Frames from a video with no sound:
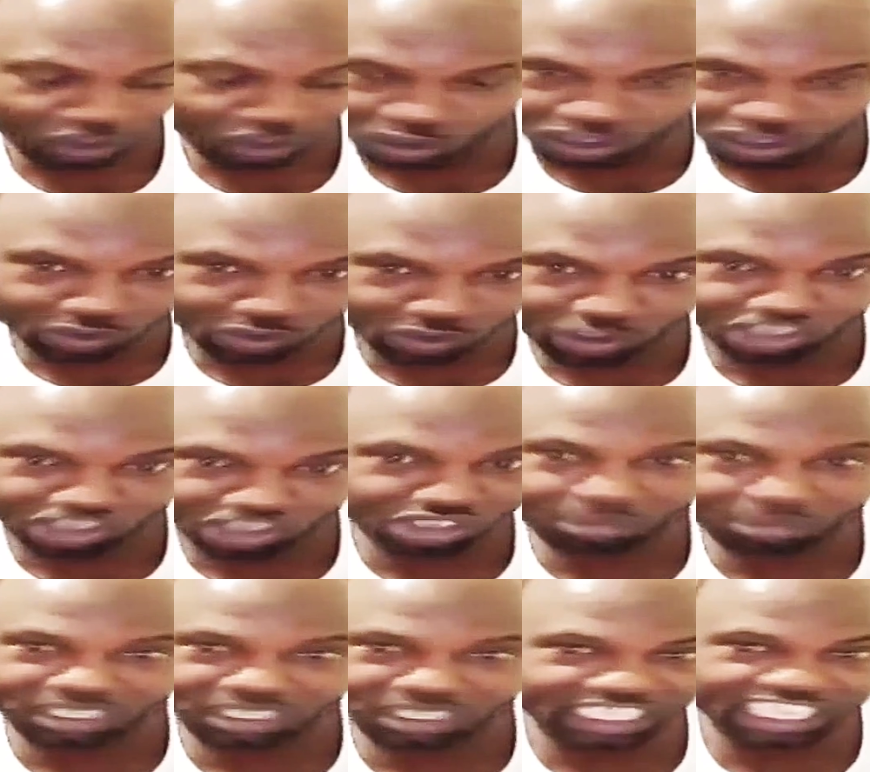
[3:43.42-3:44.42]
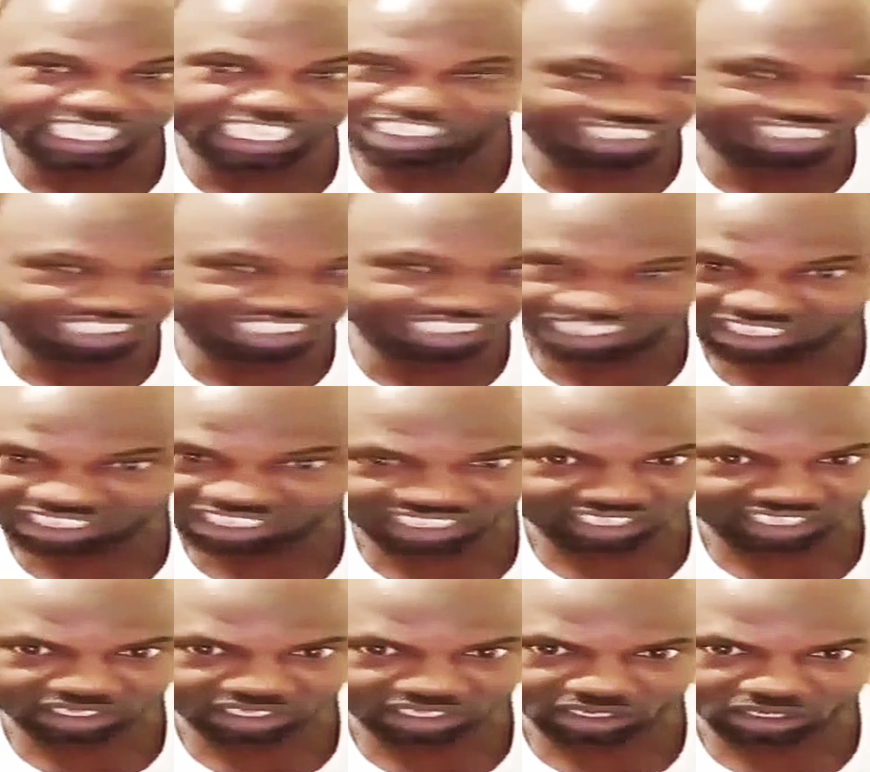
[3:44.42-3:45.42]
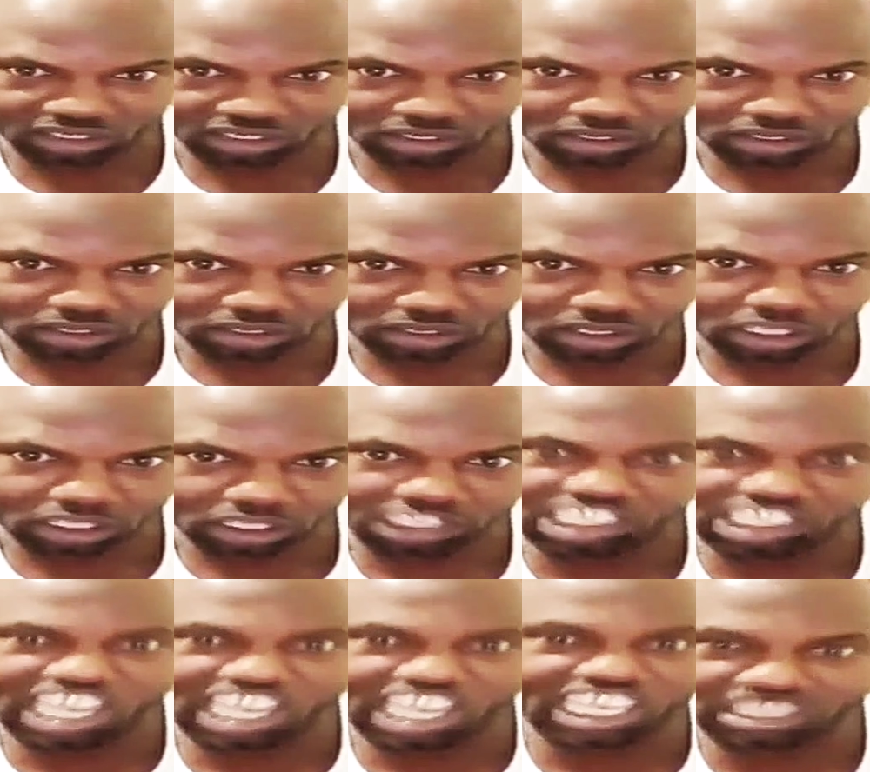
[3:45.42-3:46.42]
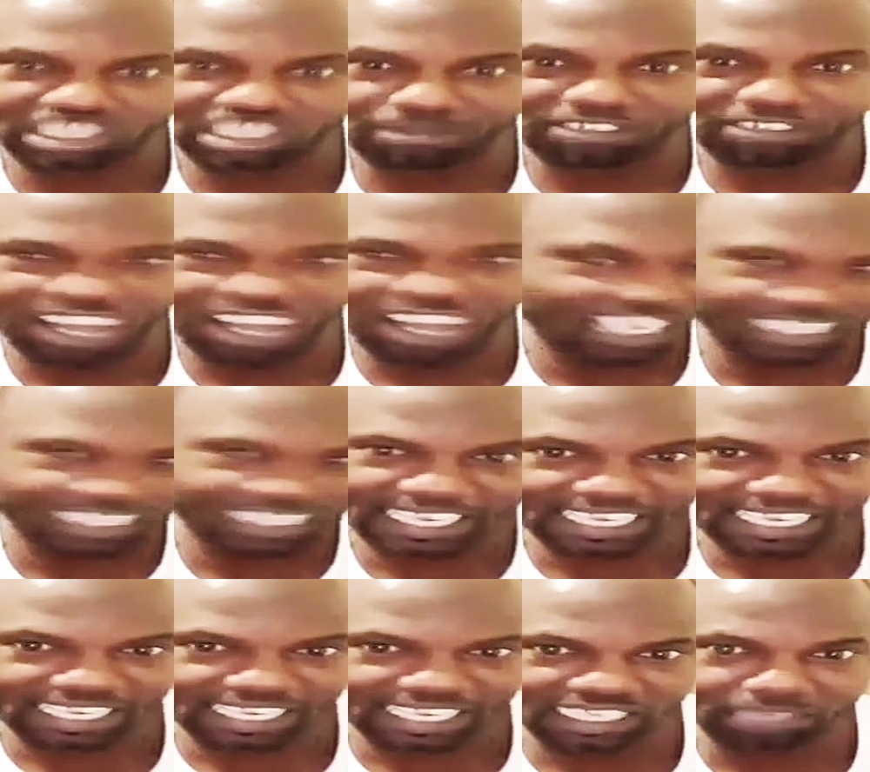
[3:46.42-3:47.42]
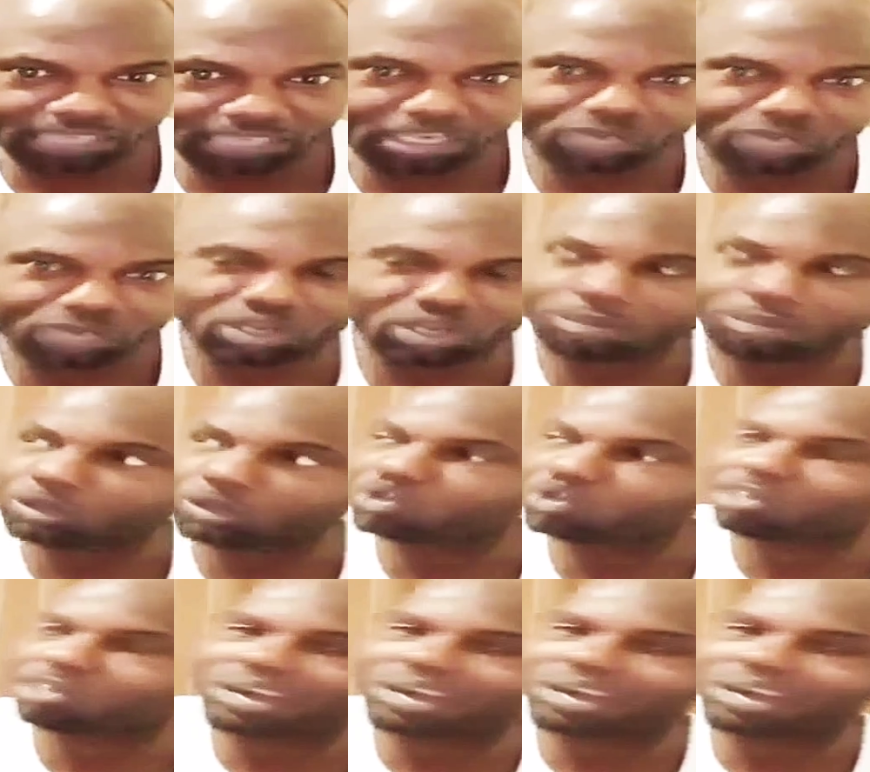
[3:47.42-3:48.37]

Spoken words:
Cut it to the trim of the edges and charge him $40. The man want me do